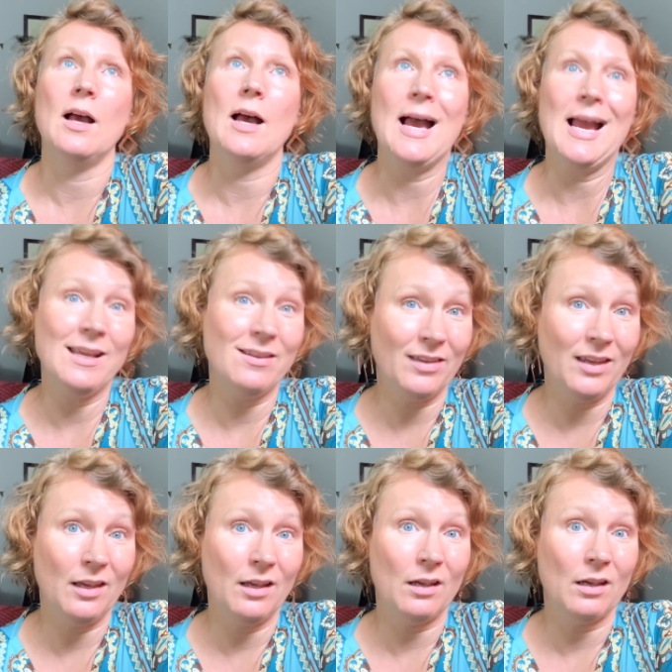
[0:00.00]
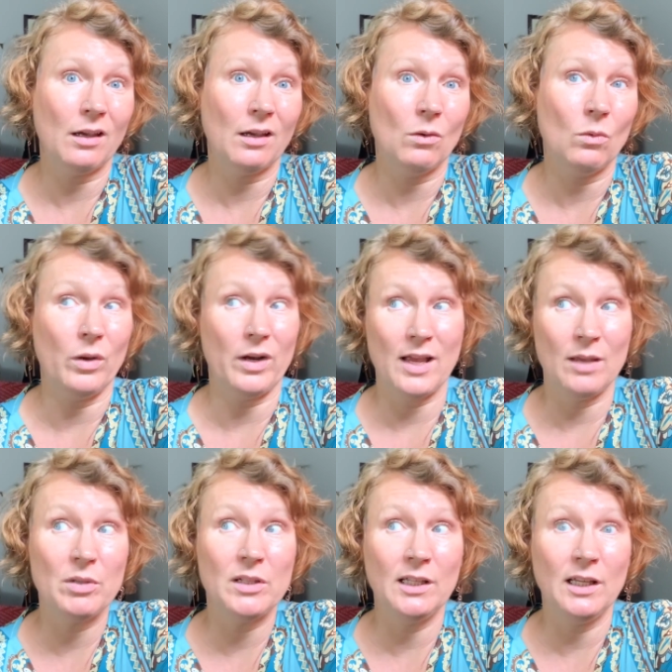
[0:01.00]
I think, what I
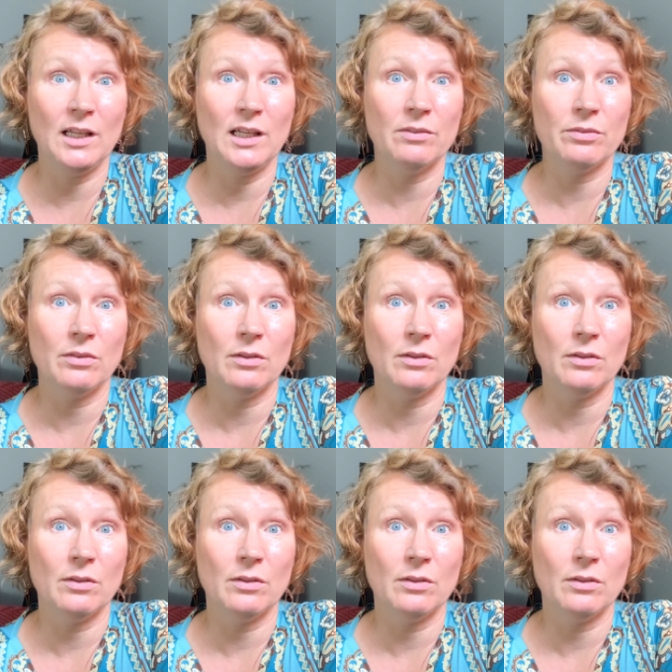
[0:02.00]
believe?